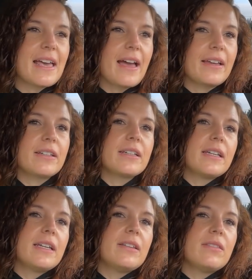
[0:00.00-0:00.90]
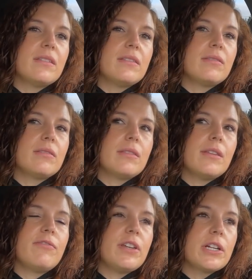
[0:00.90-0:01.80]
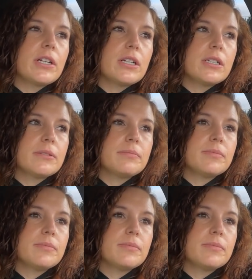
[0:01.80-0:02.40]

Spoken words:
that fear,